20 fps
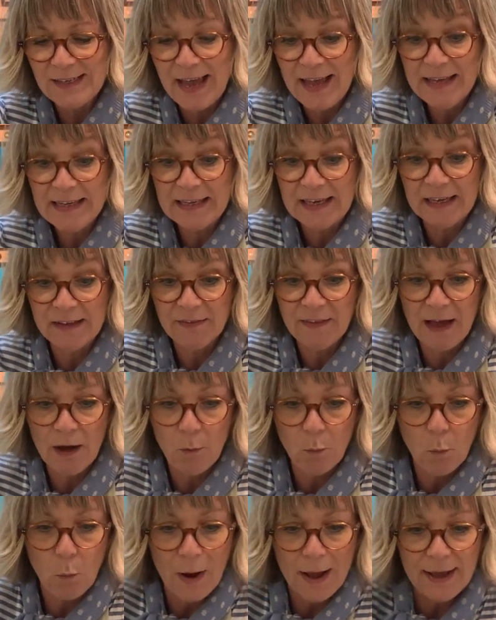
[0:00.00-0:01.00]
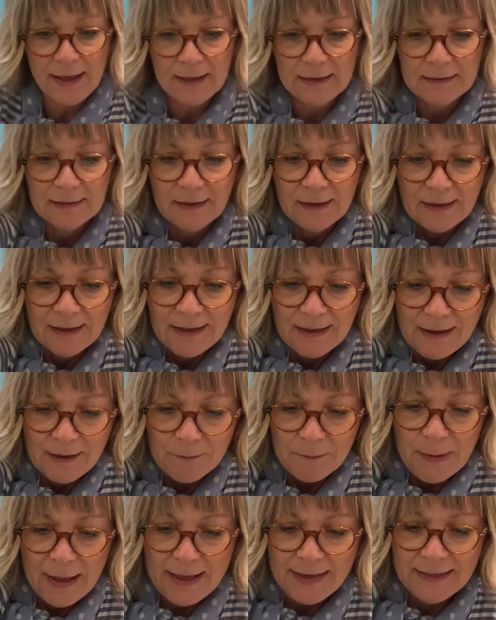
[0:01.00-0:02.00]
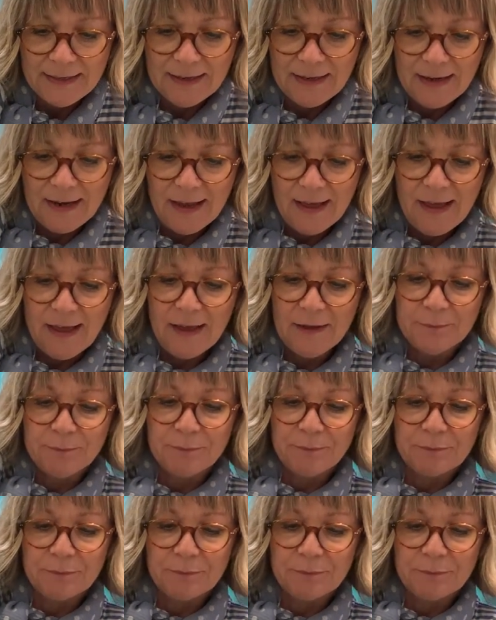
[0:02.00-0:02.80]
taking that wet paint layer